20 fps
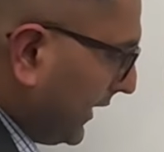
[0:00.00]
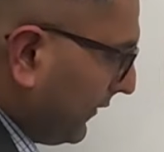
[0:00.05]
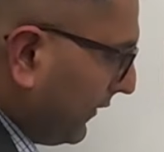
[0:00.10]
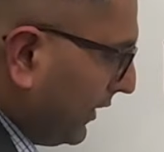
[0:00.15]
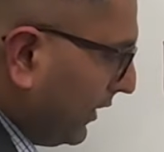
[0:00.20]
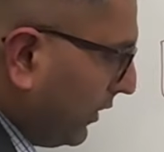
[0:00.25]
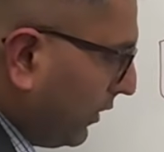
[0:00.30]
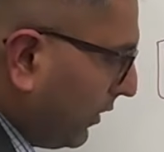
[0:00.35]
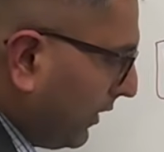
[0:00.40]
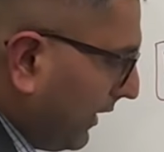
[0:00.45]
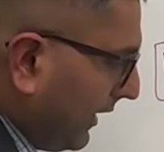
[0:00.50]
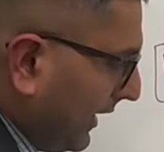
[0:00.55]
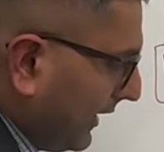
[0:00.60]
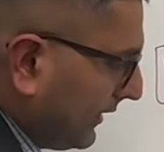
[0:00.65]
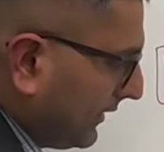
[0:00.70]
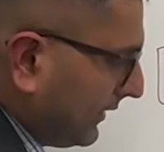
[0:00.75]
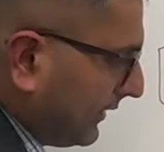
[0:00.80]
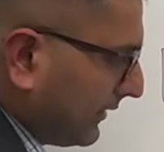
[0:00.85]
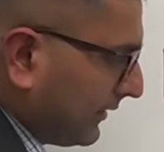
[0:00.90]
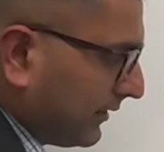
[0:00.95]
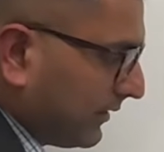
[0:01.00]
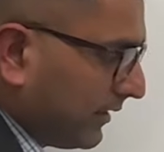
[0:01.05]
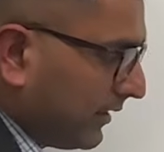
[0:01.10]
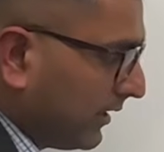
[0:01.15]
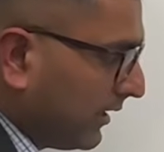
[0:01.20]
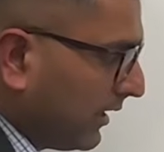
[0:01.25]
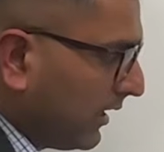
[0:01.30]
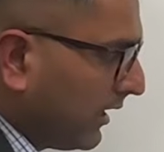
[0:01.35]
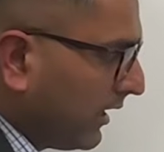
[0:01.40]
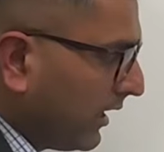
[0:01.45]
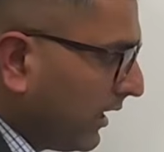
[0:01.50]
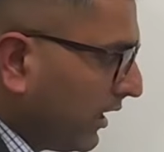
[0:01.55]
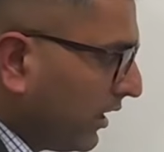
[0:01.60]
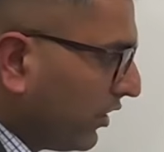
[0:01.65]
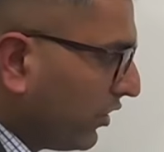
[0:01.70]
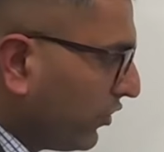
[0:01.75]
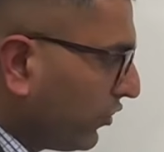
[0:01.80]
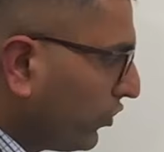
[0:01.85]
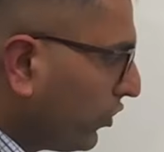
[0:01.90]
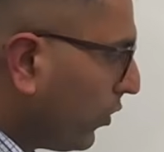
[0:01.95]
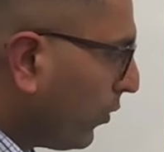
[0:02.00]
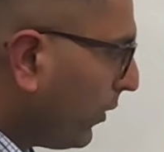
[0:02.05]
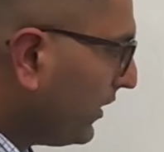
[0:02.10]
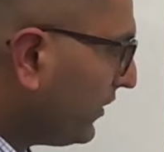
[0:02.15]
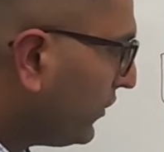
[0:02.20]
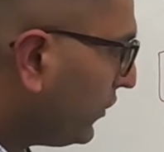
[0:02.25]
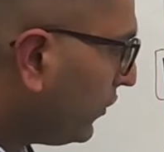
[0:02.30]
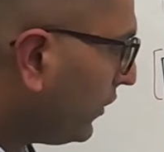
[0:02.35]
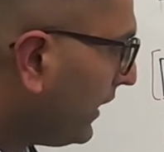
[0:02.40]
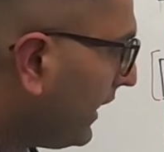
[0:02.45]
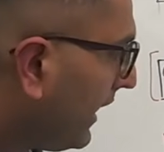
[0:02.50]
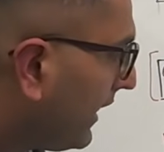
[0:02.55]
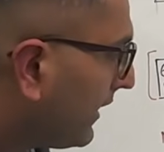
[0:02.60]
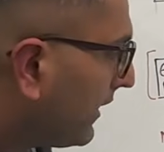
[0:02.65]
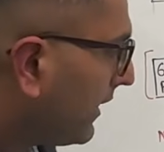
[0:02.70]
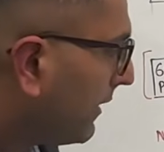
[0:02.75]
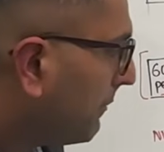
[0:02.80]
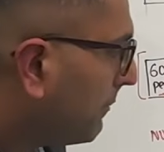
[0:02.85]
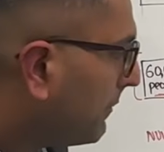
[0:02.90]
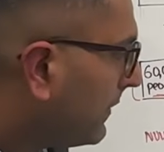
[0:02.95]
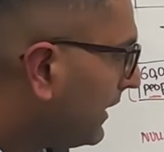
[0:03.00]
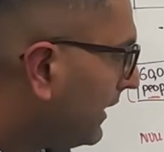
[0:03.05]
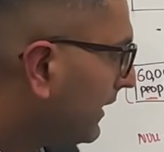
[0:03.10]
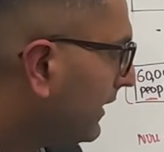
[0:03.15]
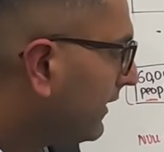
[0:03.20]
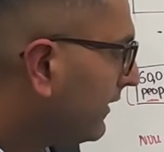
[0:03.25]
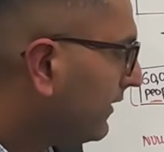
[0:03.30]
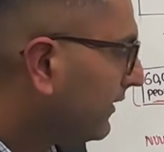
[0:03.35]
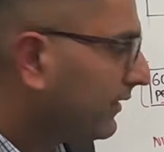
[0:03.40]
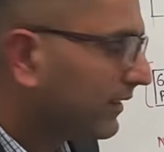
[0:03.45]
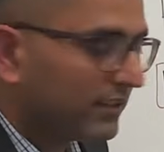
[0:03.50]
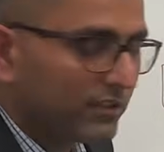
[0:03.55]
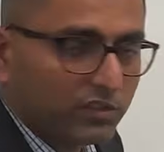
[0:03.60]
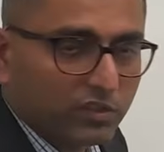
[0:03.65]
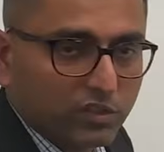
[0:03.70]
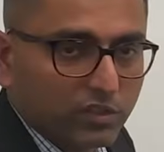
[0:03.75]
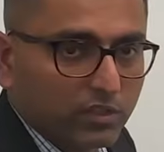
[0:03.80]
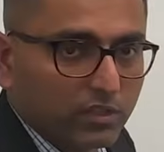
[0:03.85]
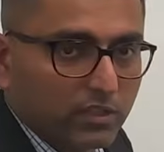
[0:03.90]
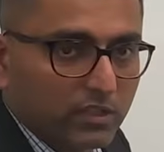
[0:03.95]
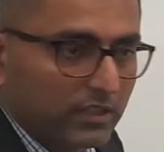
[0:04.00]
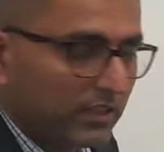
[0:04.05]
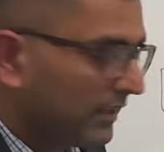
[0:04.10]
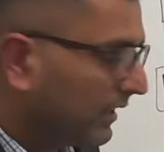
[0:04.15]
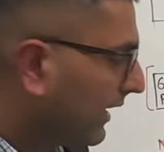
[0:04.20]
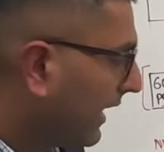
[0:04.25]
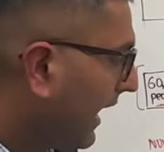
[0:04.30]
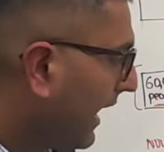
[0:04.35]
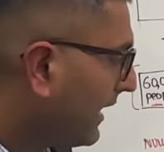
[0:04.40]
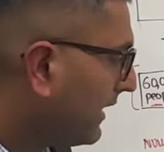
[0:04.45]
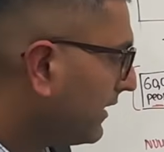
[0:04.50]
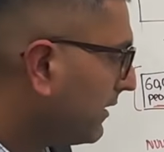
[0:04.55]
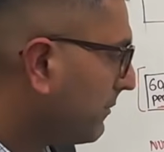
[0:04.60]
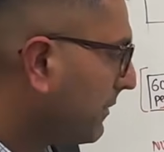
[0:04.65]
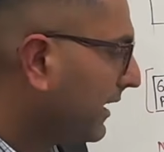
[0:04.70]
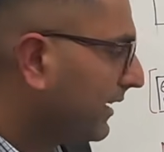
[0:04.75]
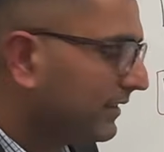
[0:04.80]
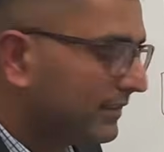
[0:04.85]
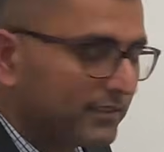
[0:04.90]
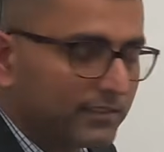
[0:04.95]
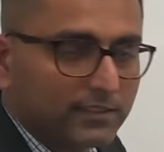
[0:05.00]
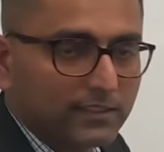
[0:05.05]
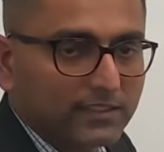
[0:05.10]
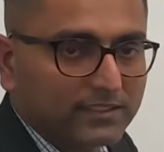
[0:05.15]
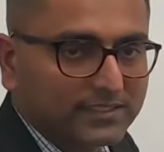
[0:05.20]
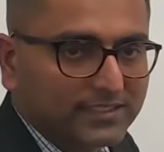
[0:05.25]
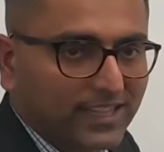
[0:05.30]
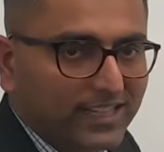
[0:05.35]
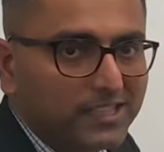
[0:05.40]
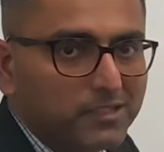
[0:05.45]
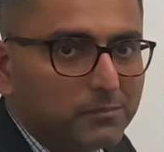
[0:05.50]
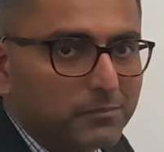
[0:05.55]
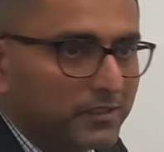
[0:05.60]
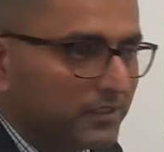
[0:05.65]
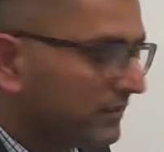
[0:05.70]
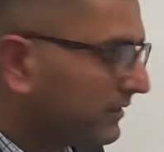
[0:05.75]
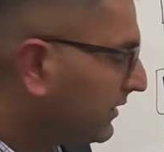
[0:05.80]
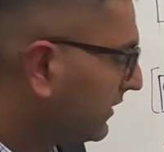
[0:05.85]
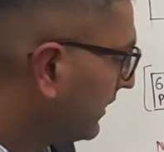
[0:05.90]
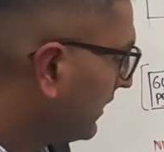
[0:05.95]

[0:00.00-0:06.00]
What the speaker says: will look like this. So once you get a million such randomized assignments,